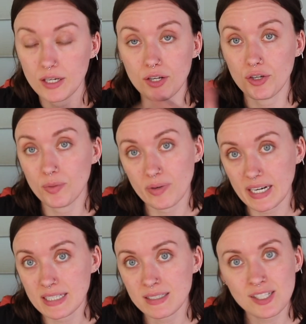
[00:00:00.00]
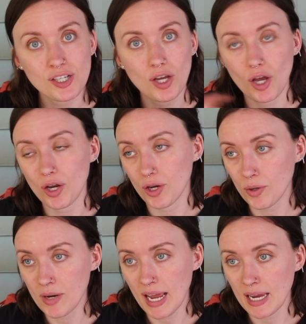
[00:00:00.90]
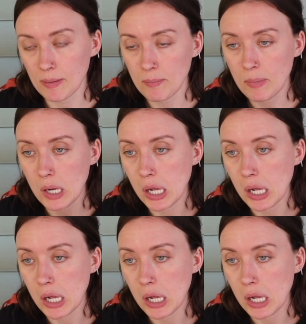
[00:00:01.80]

new brand, new name,